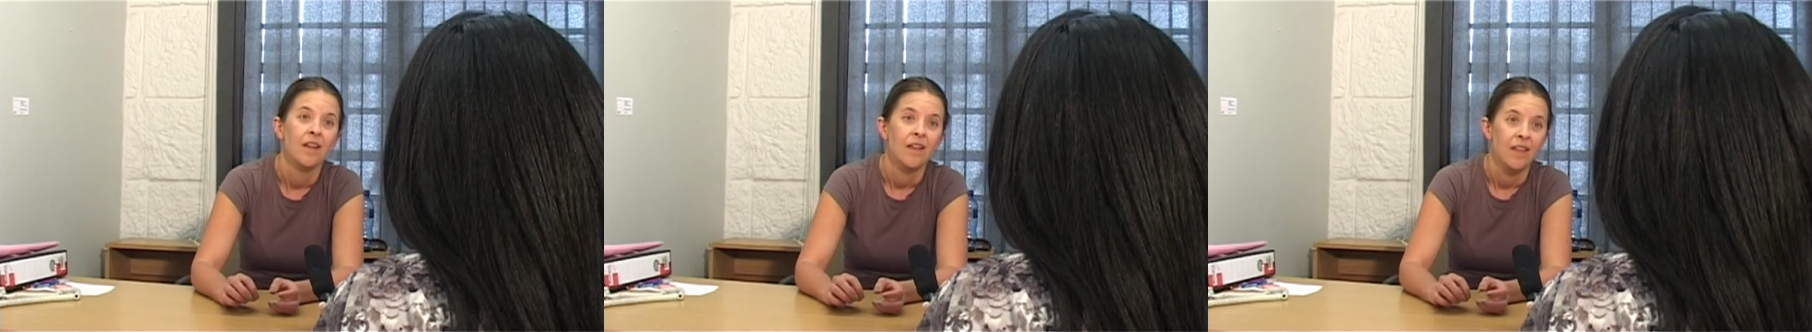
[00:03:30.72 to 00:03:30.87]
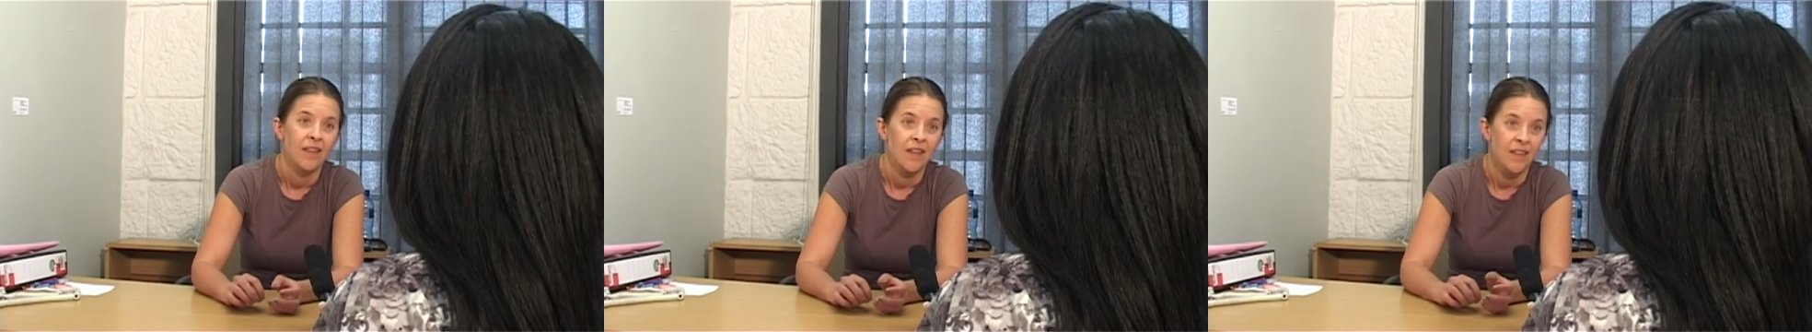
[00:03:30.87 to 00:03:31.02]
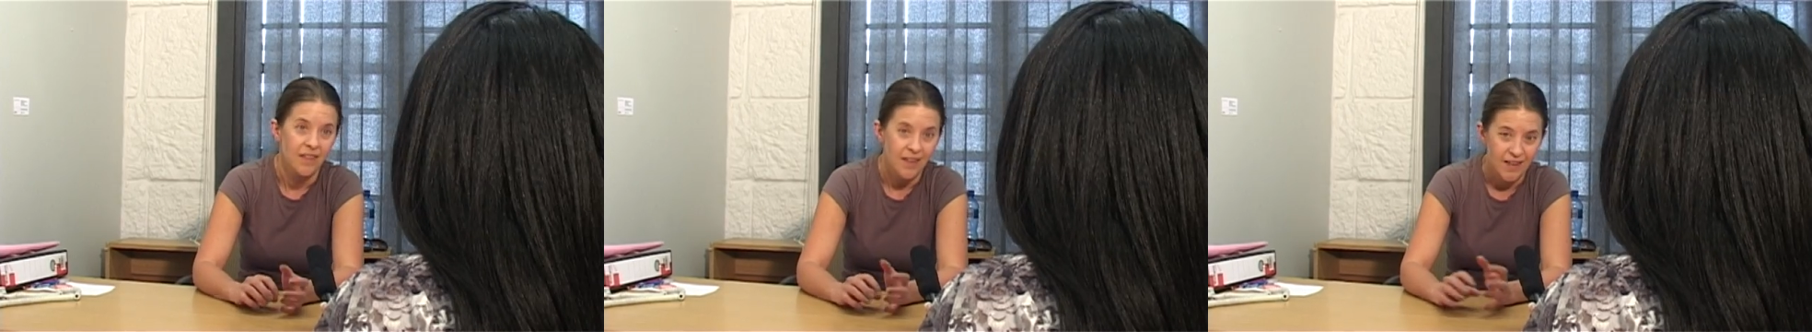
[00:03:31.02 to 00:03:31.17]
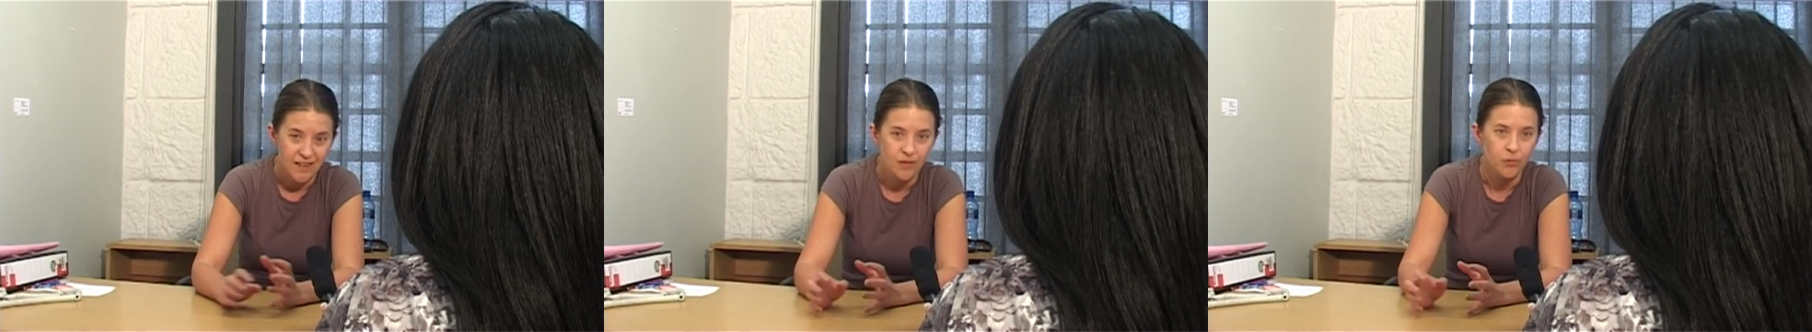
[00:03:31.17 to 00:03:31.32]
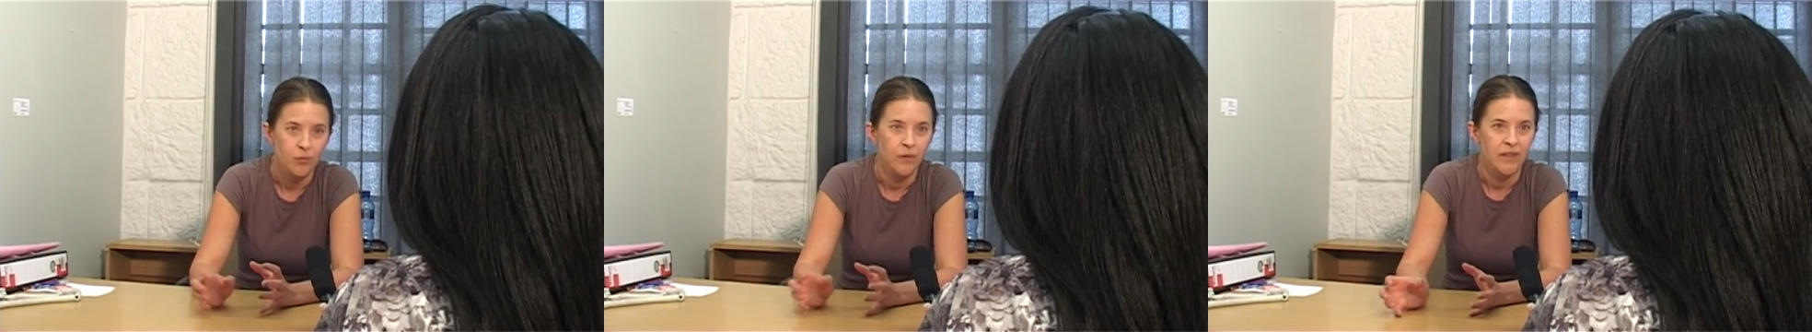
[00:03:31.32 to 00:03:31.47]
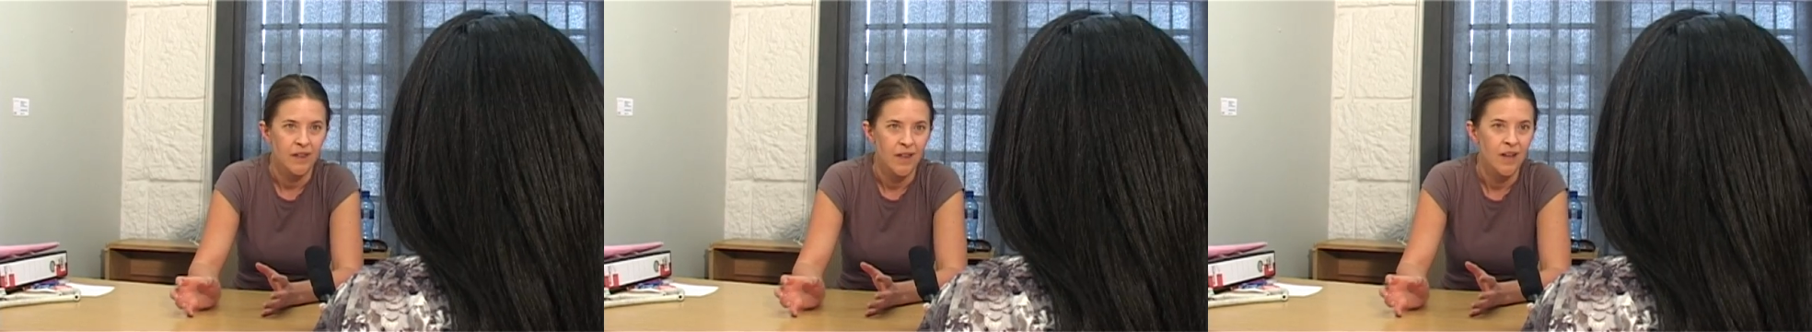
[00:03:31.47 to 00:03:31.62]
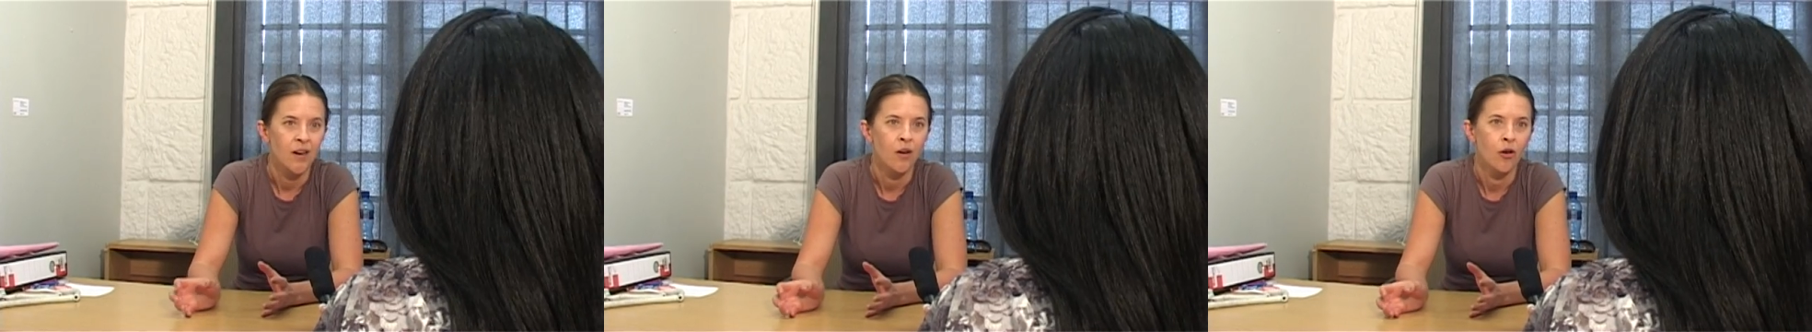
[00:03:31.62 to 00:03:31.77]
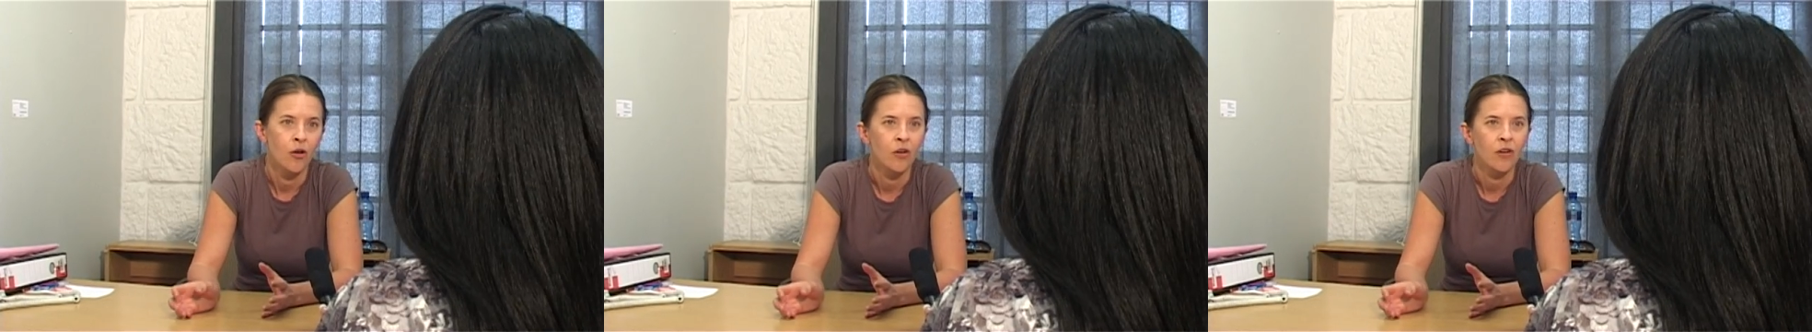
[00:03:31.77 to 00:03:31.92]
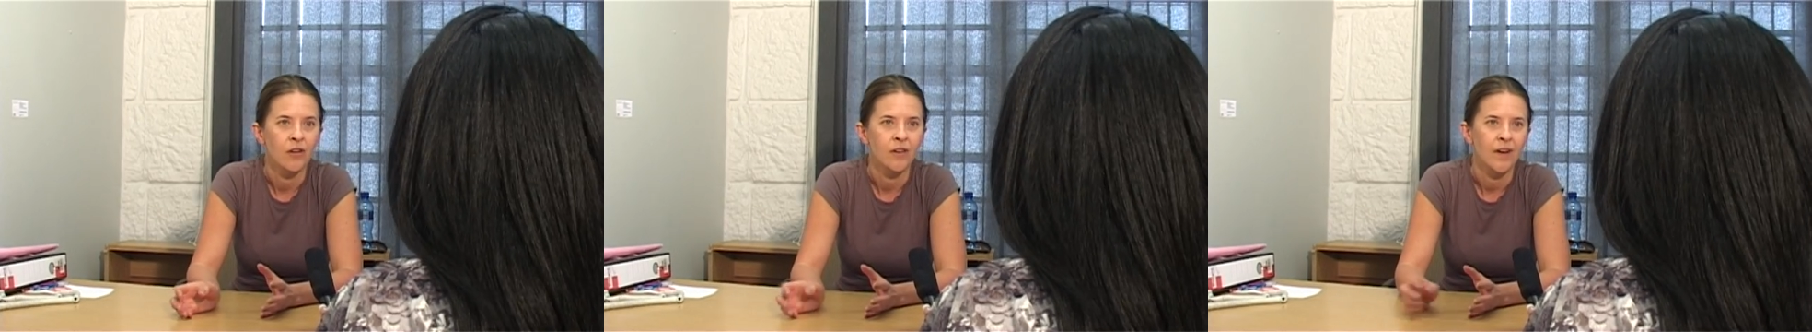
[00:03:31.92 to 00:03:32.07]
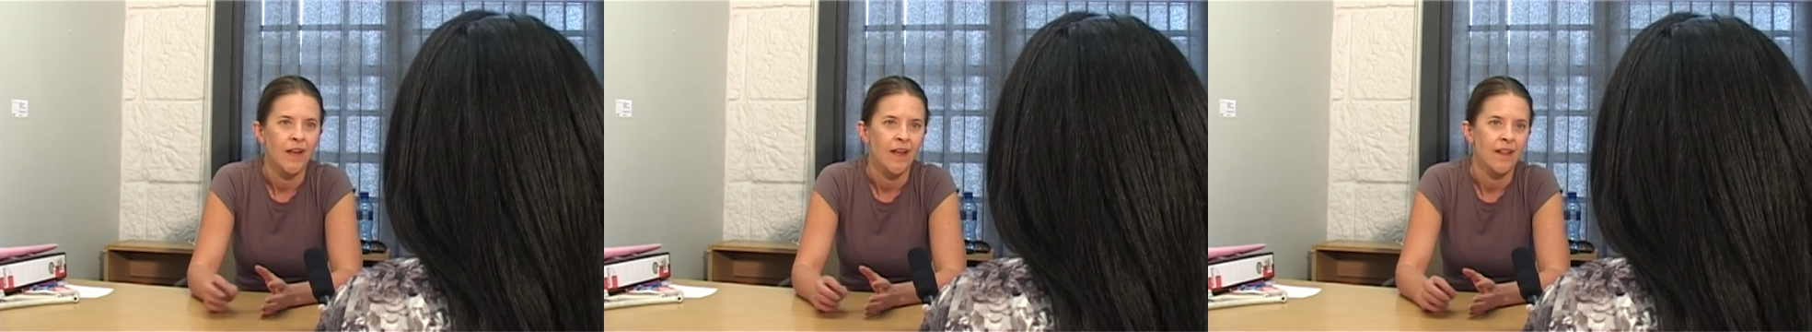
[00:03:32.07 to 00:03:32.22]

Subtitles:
then that's what they learn,